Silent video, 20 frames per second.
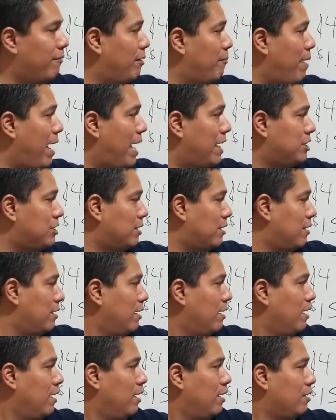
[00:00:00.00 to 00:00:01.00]
Imagine
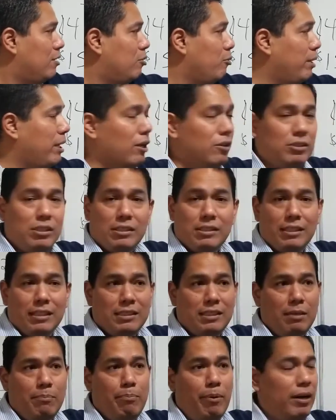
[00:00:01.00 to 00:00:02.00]

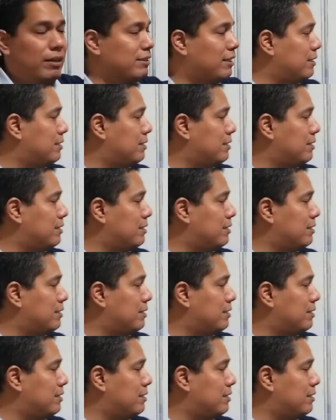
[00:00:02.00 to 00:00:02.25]
360 bucks.